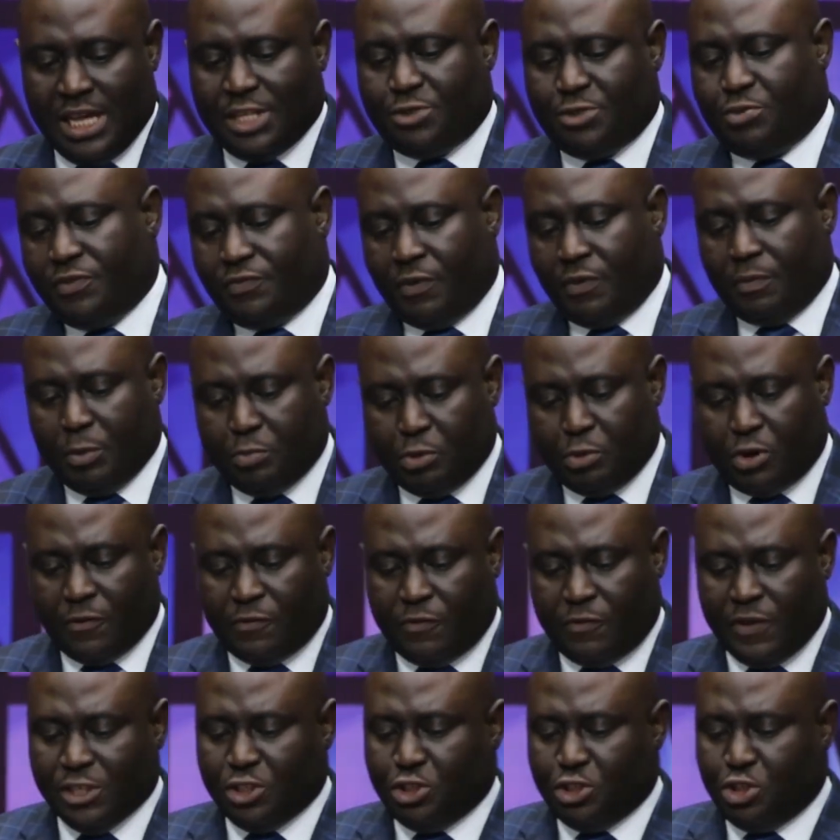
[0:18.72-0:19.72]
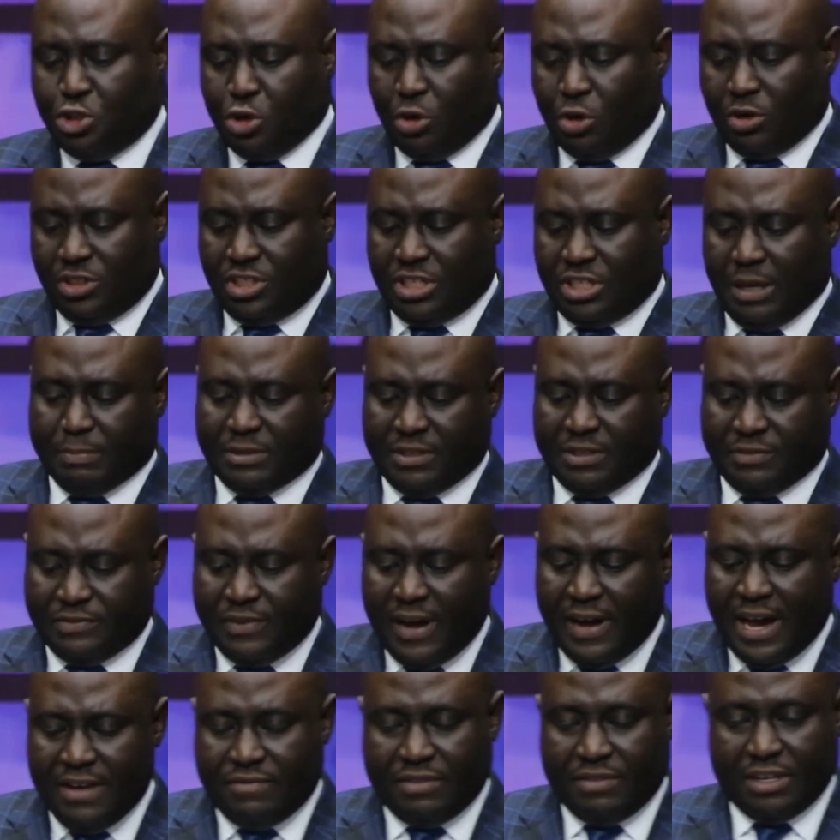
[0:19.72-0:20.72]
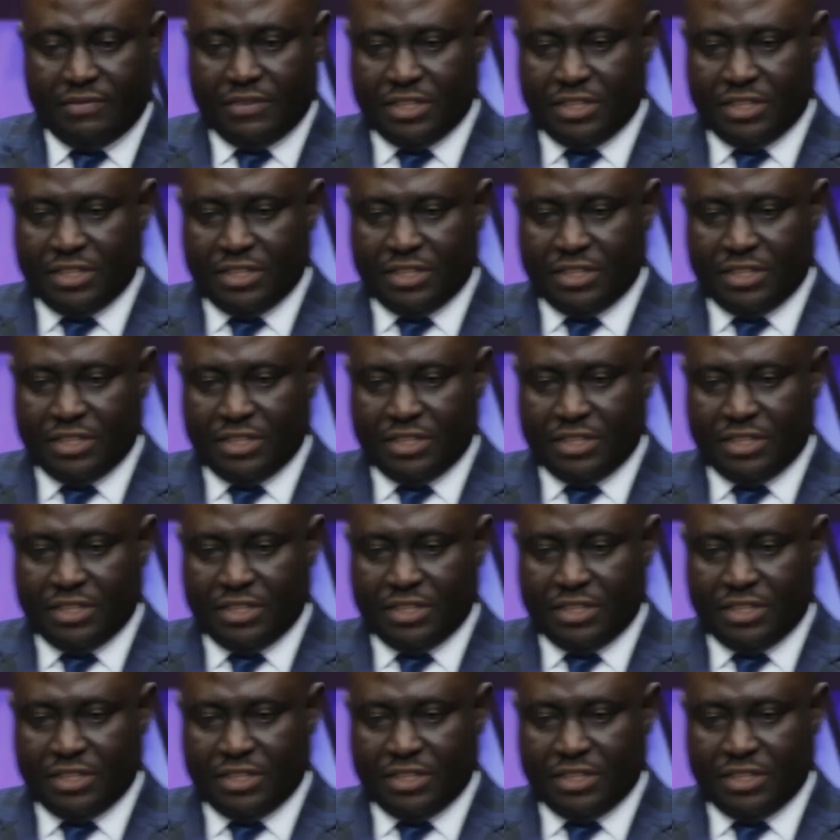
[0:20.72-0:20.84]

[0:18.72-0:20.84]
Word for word: Let's read from the book of First John, chapter 5,